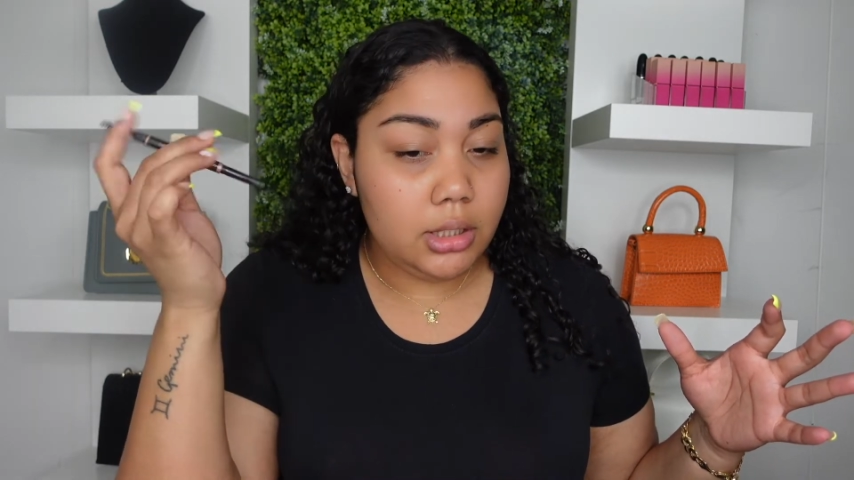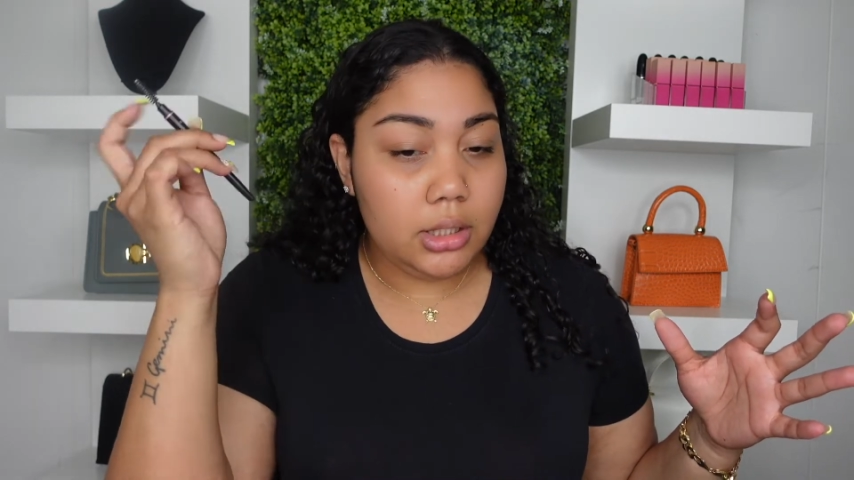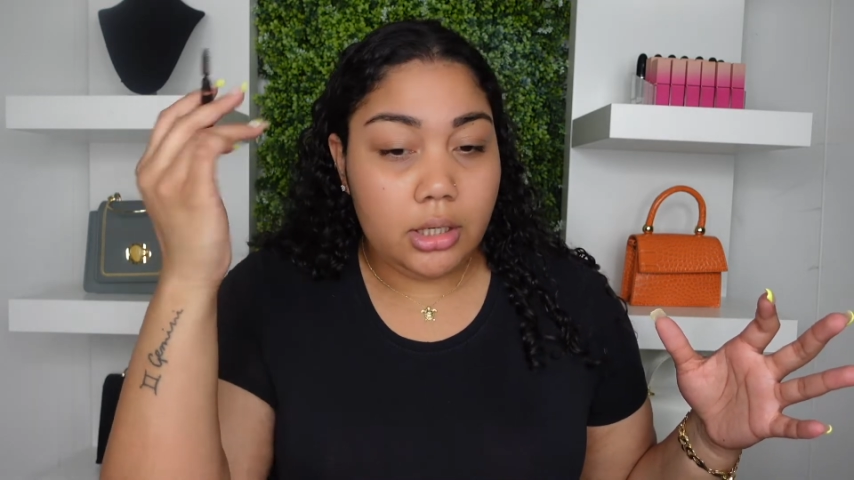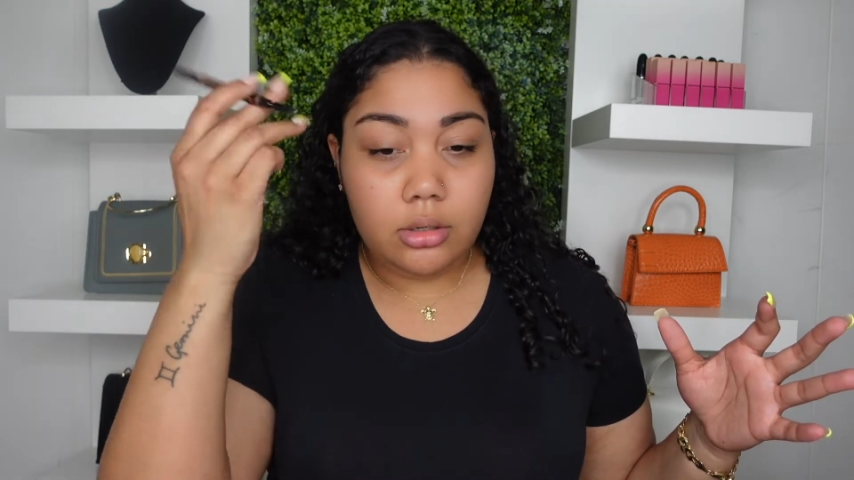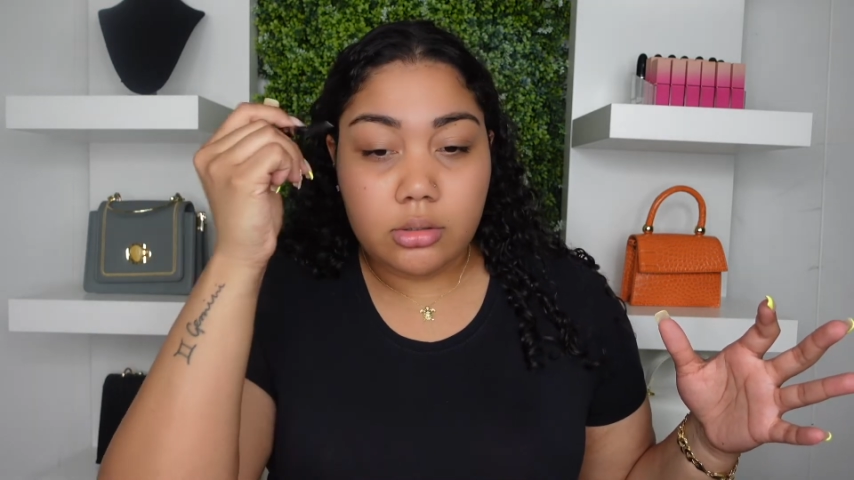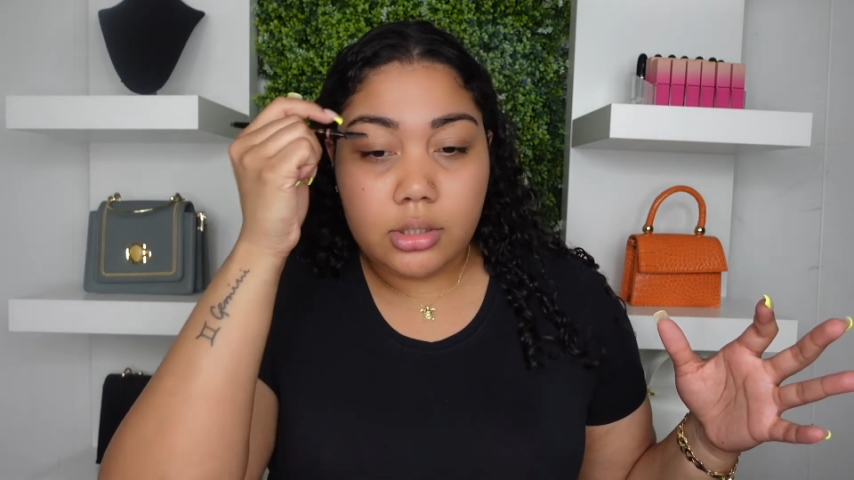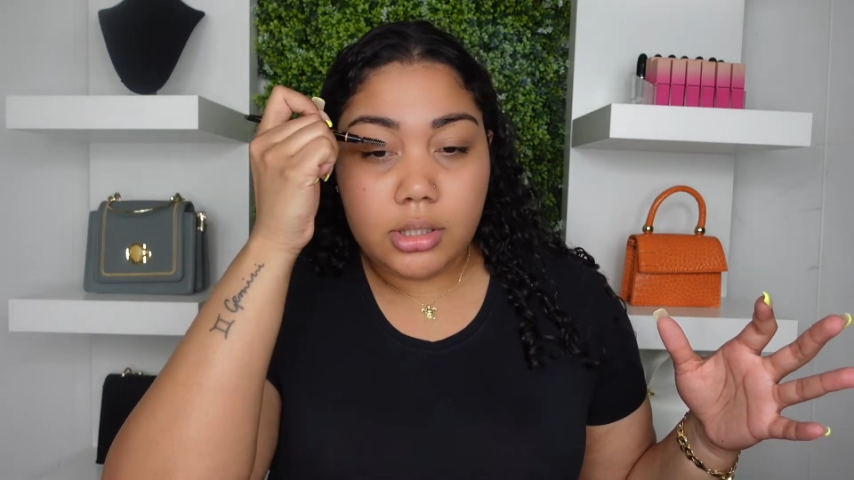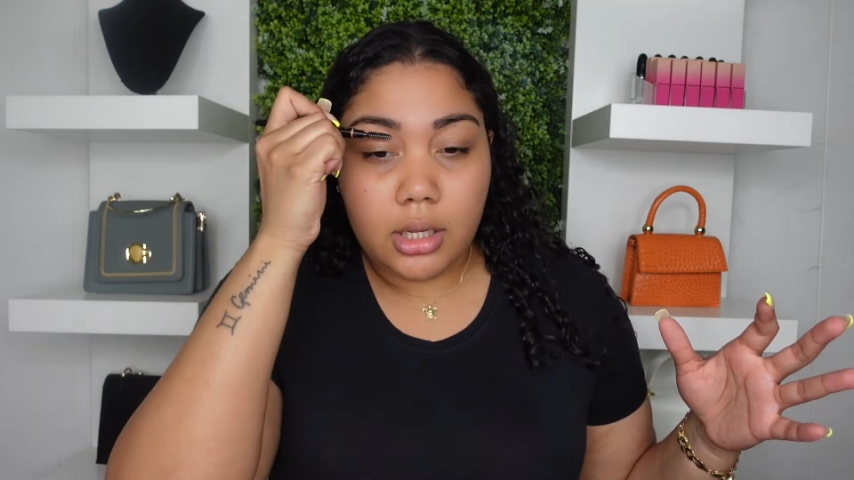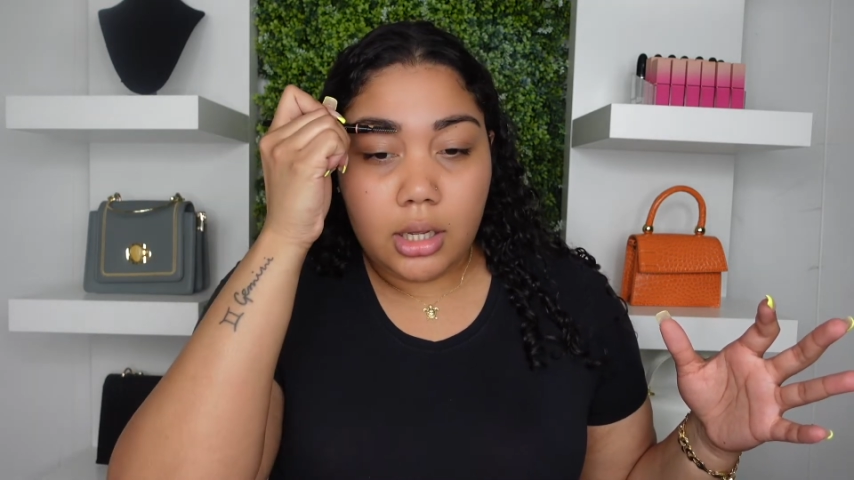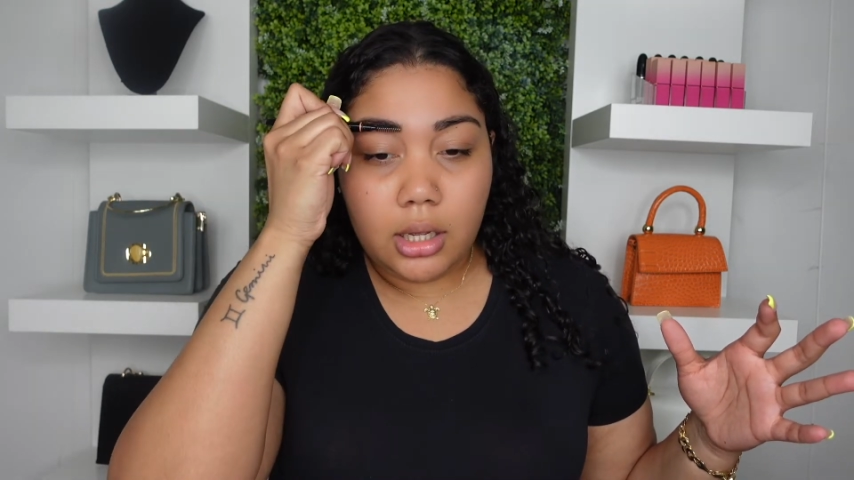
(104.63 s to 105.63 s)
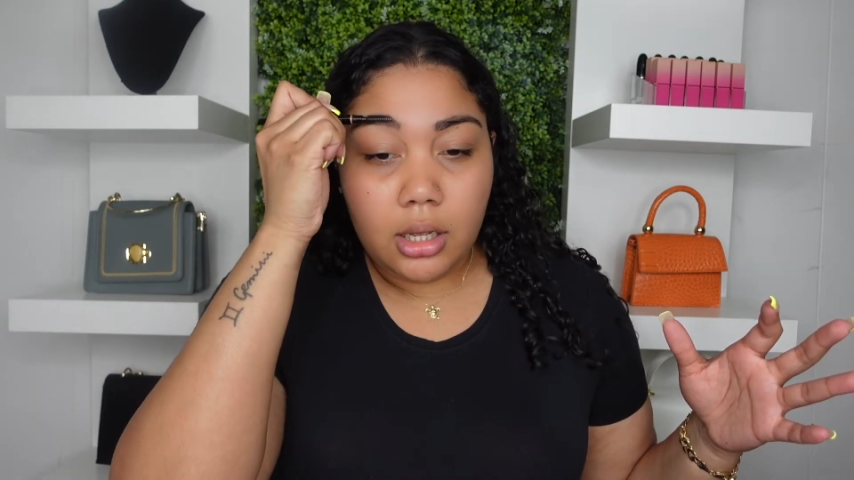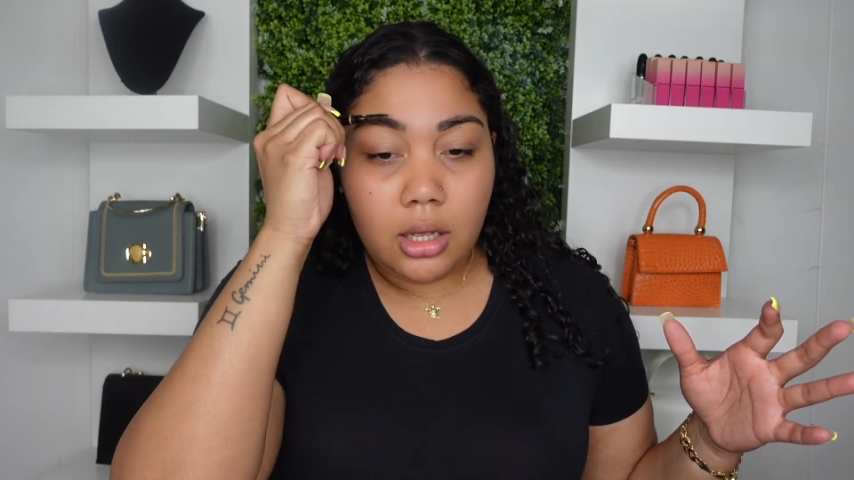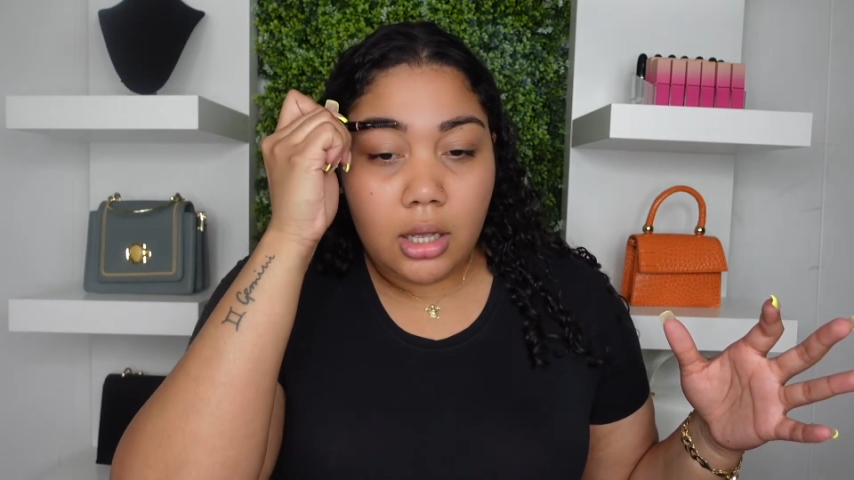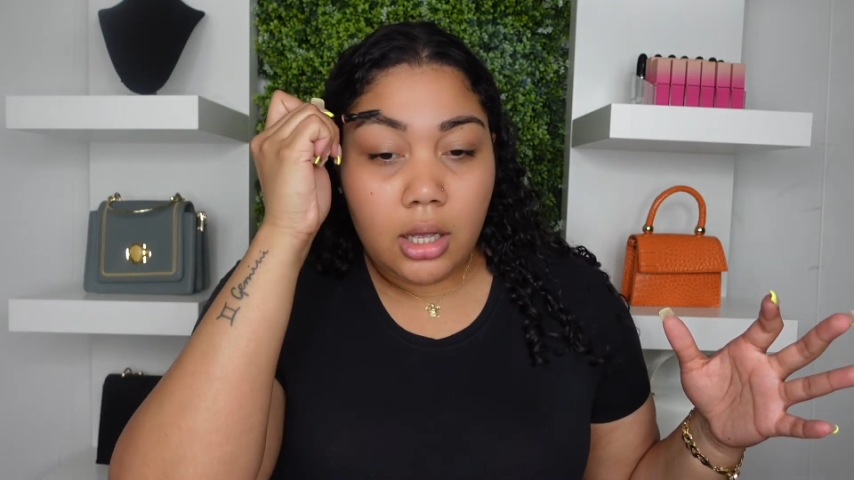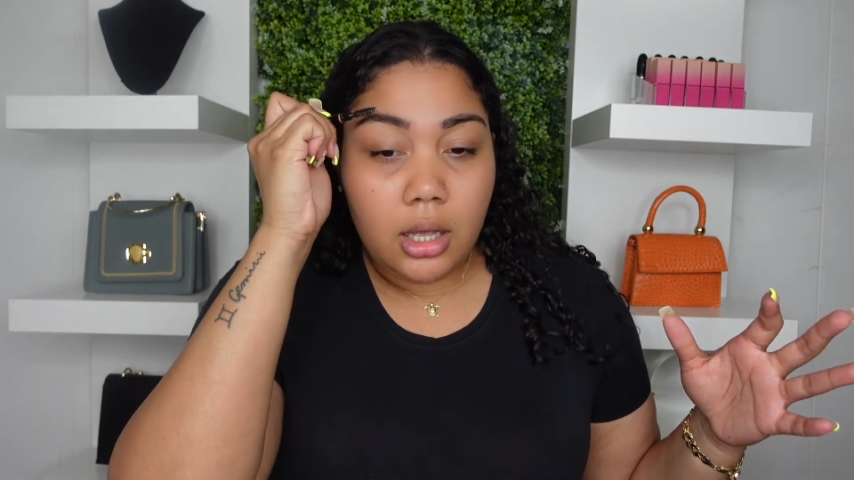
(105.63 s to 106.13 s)
little to
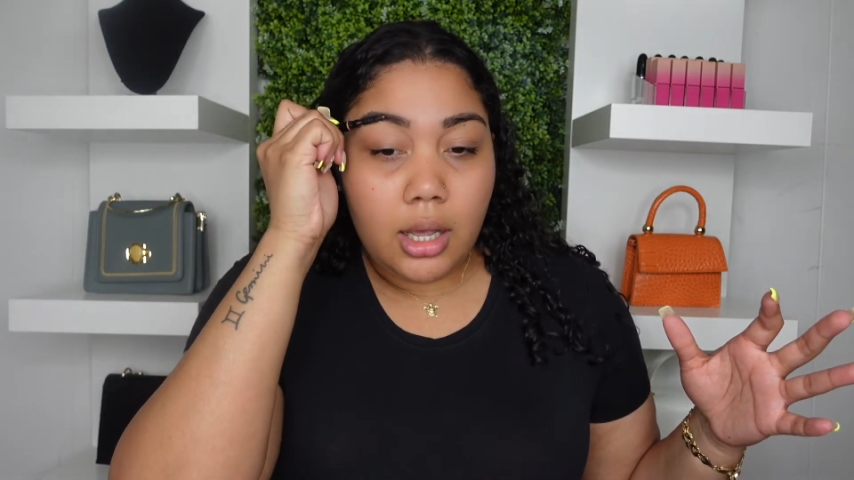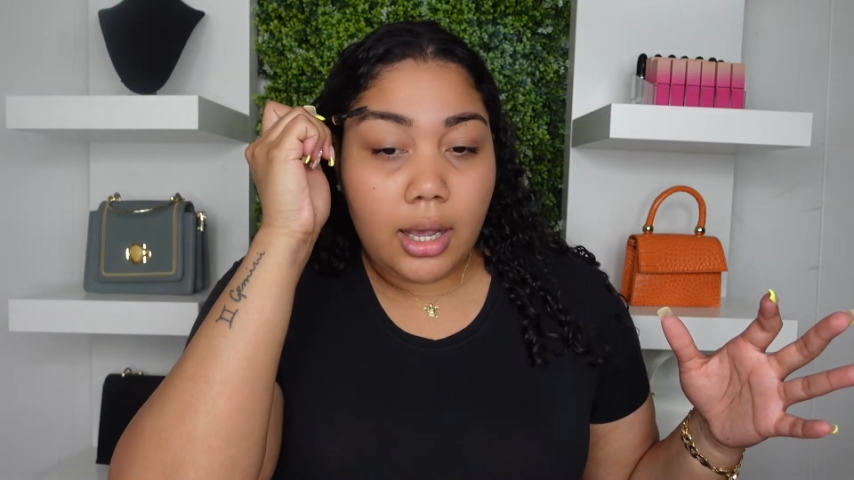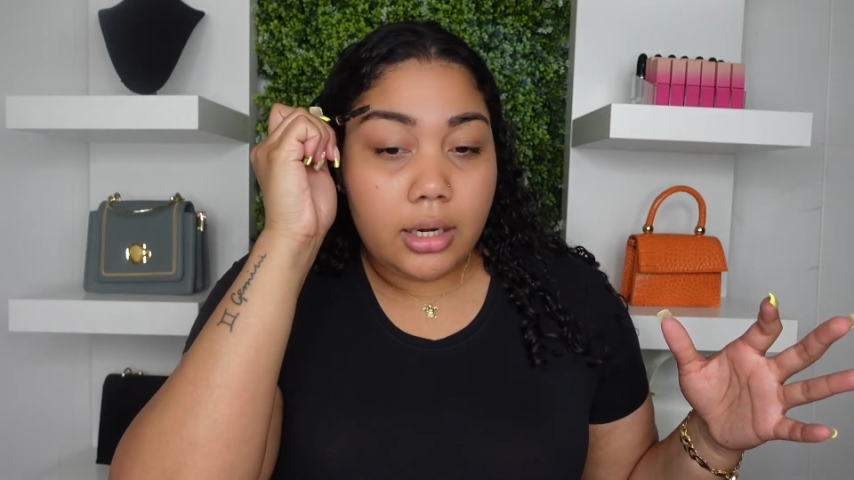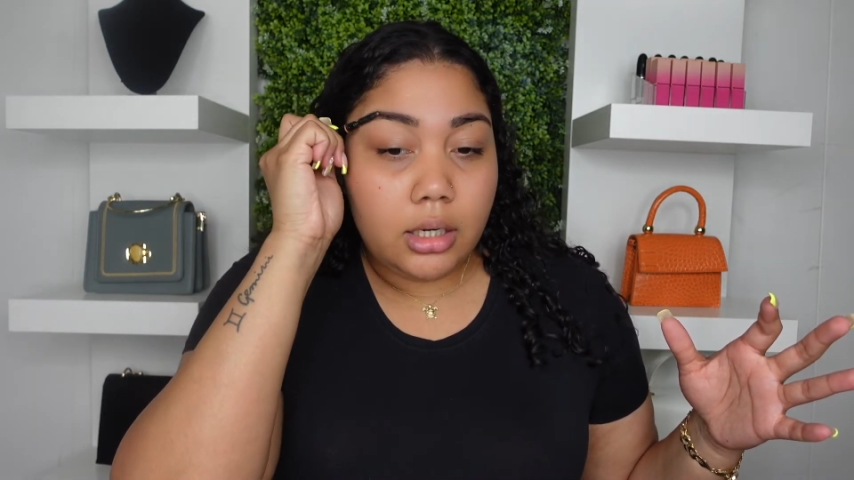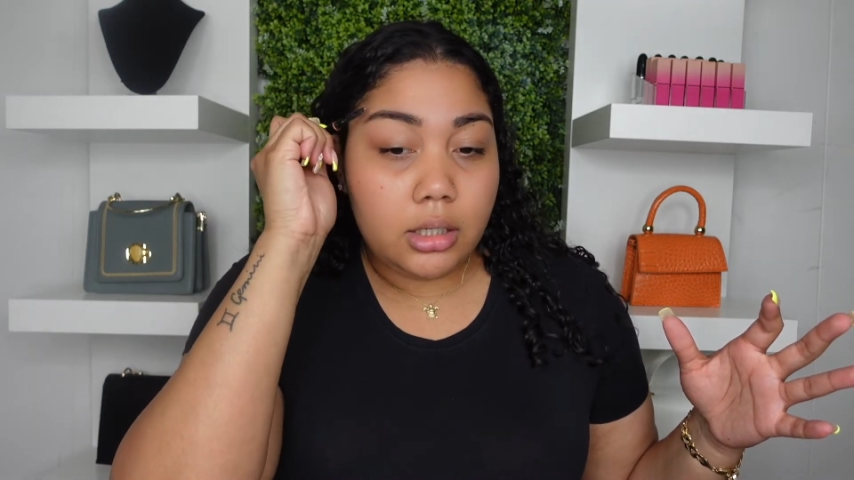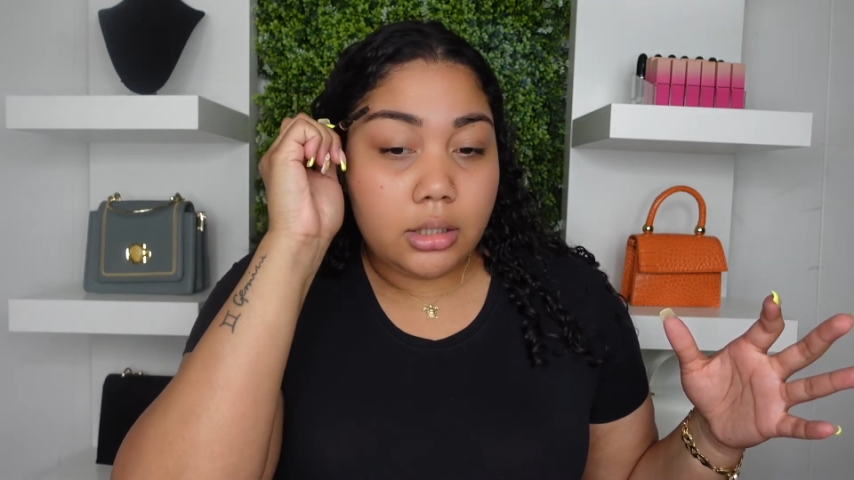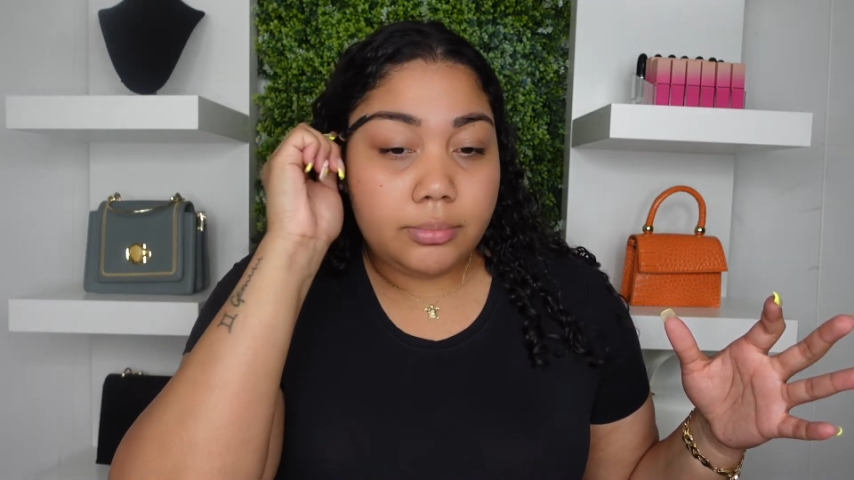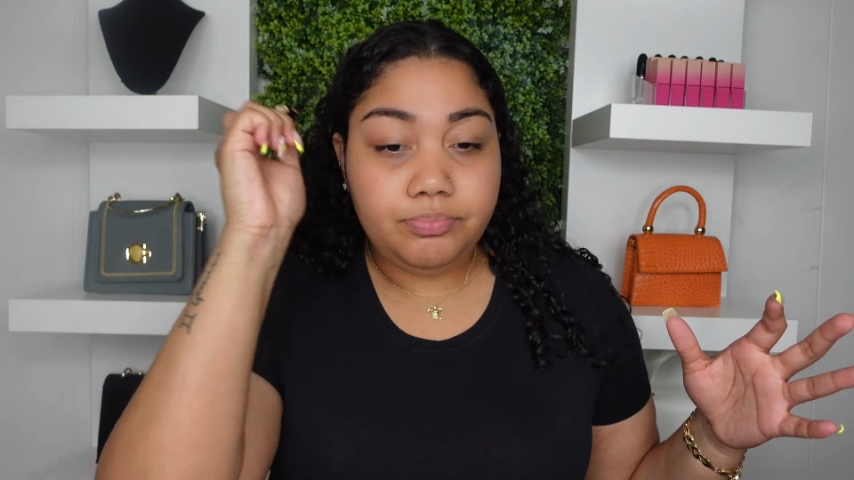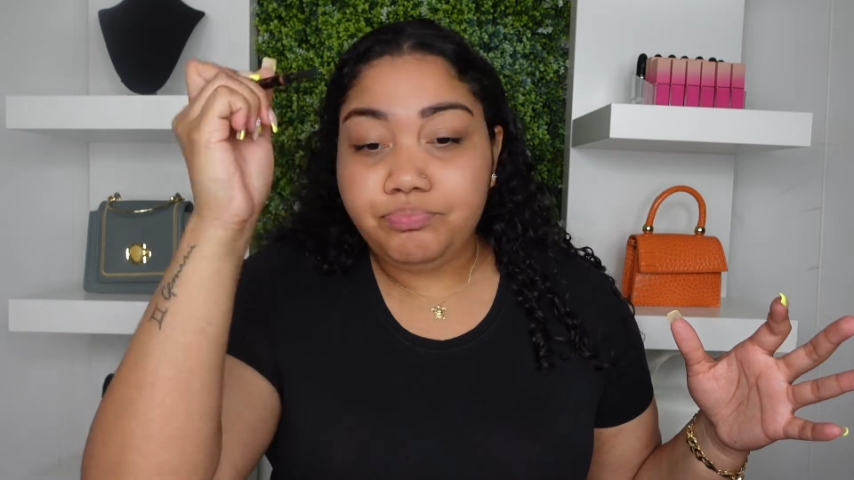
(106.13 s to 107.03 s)
kind of